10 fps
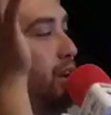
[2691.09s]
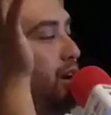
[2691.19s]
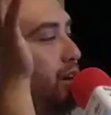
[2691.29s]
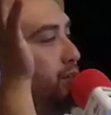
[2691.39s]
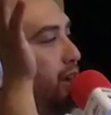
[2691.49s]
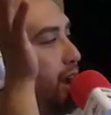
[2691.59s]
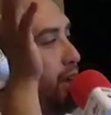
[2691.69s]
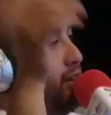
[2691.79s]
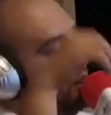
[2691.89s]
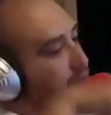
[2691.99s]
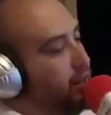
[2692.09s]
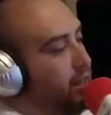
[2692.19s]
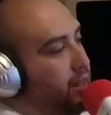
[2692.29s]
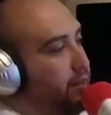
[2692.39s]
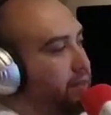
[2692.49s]
of like the
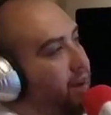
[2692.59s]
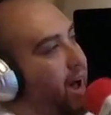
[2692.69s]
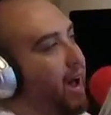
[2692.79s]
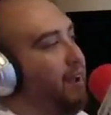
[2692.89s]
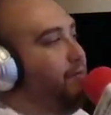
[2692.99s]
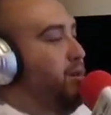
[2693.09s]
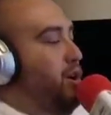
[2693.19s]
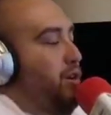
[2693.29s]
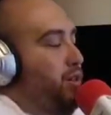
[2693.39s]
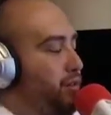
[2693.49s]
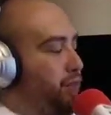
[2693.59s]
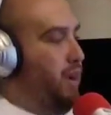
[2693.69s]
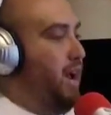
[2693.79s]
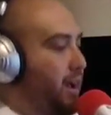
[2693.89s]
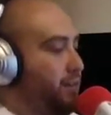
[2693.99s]
the
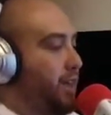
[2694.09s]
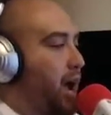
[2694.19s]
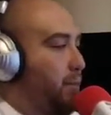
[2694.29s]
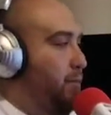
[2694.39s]
five top